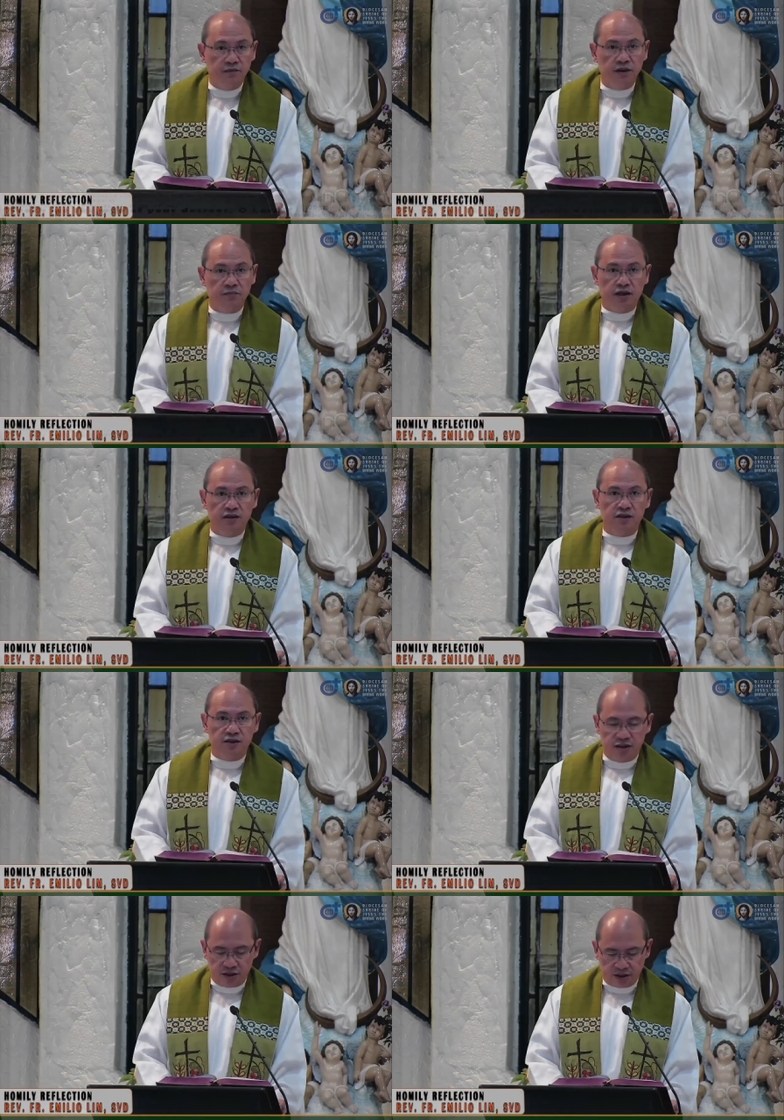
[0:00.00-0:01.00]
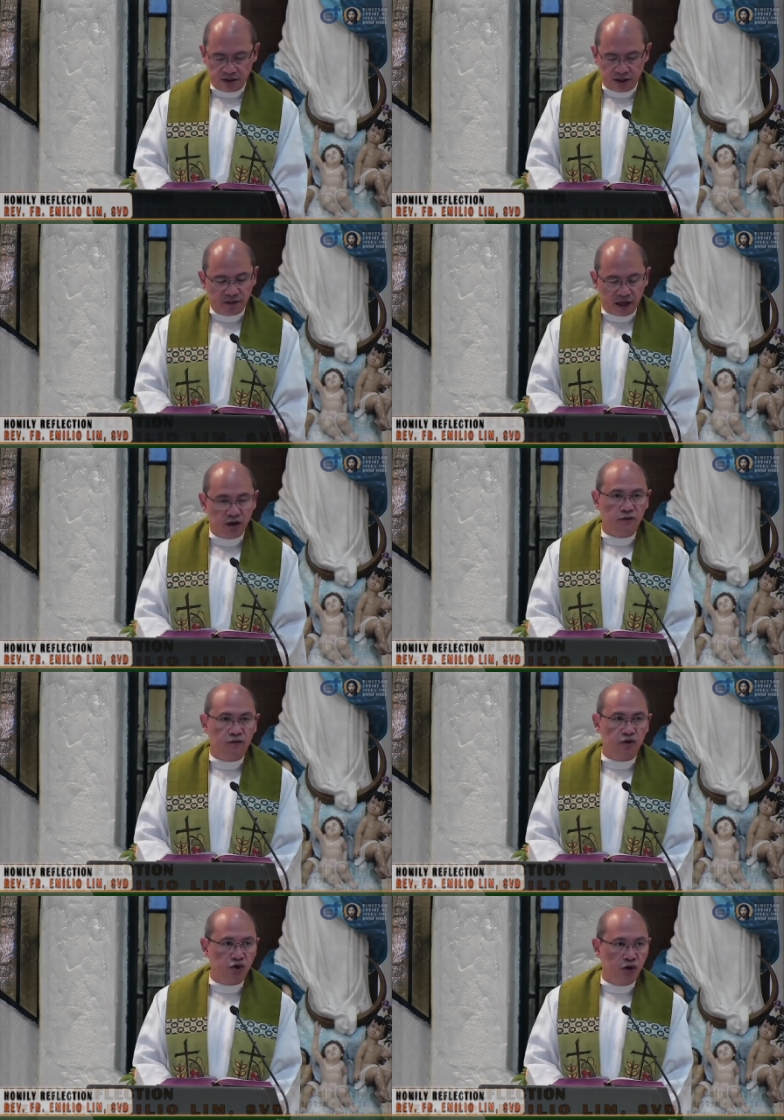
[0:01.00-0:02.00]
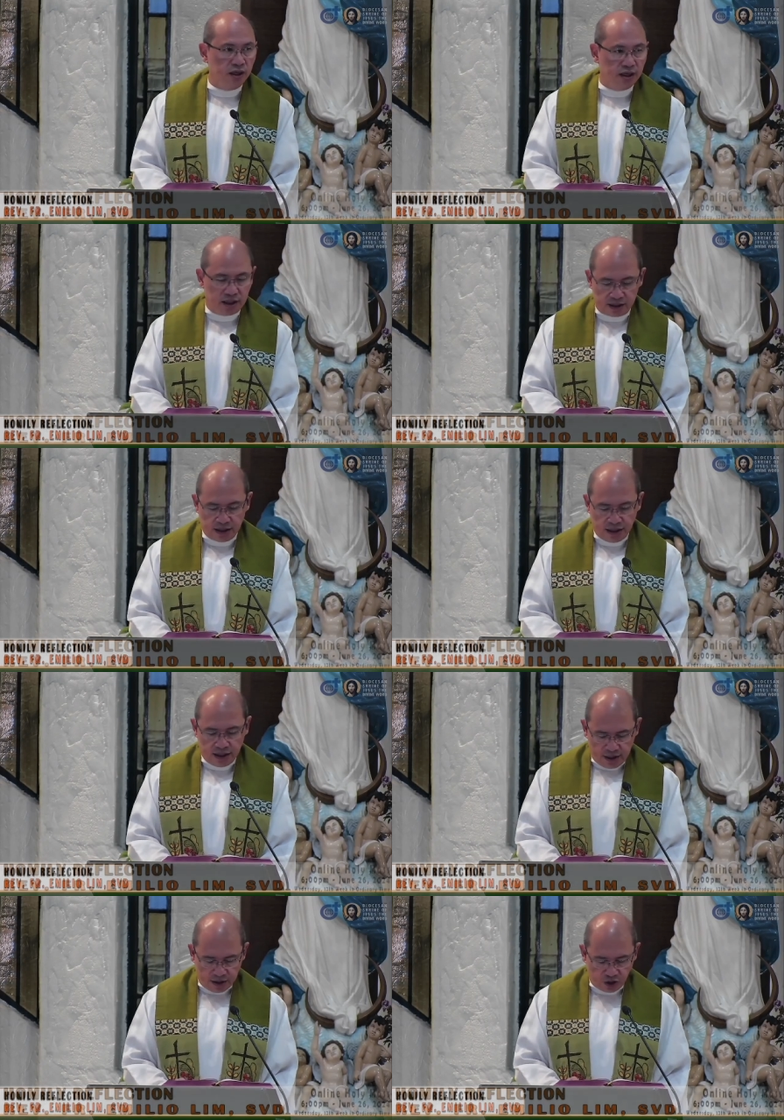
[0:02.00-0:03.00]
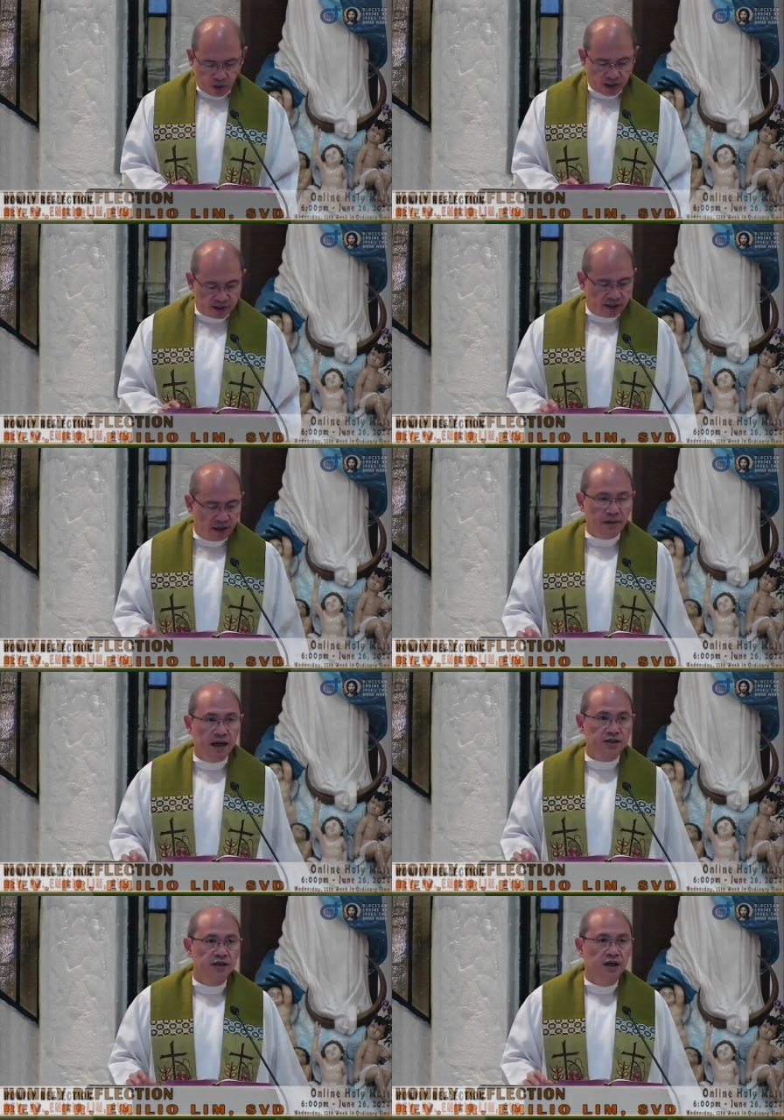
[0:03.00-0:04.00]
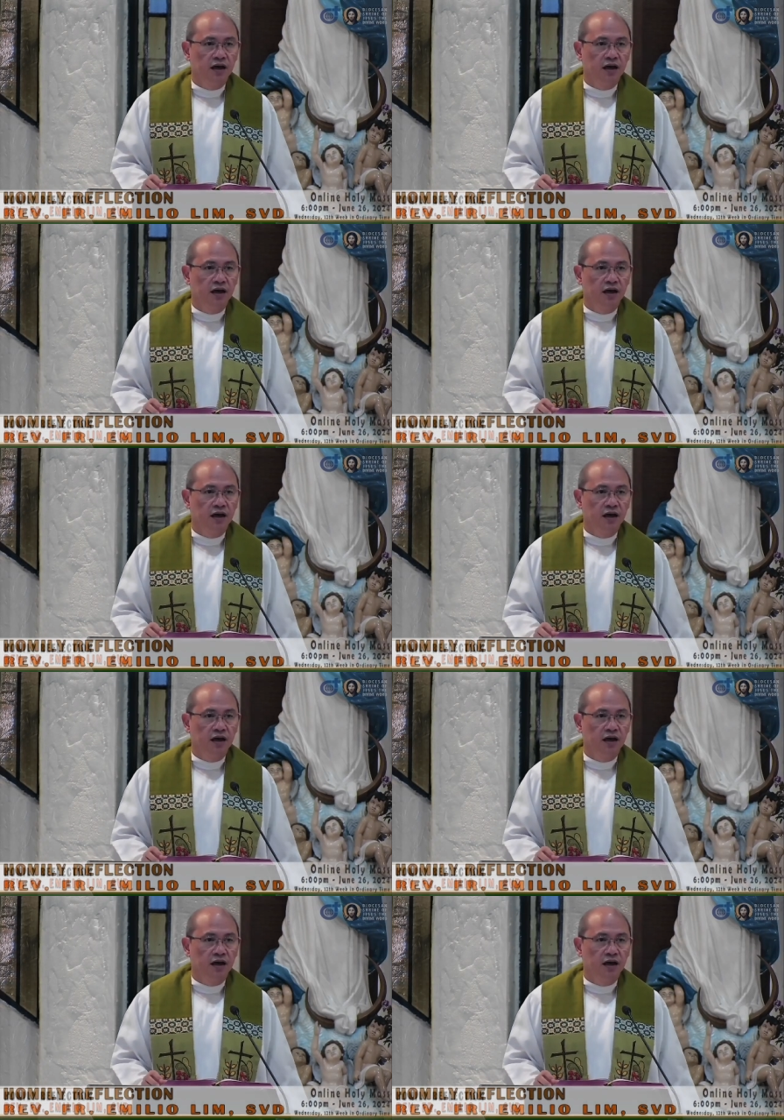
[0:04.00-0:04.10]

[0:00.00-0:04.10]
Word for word: evening, brothers and sisters, and thank you for joining us in this Wednesday Mass